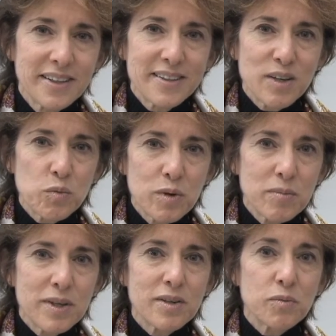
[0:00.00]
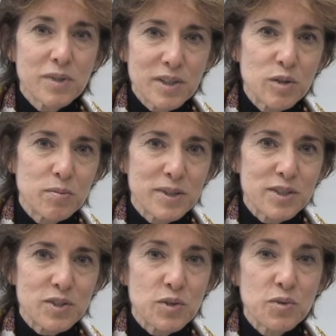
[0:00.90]
that women with
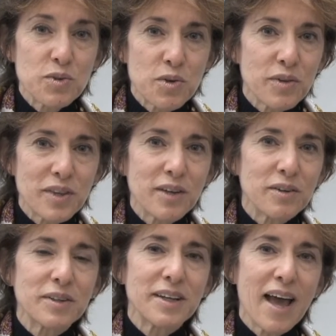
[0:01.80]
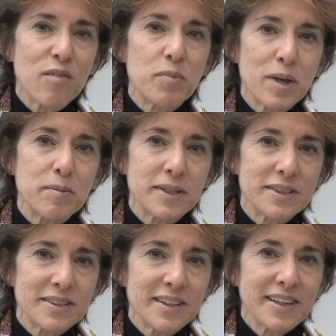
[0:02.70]
lupus who thought they couldn't have babies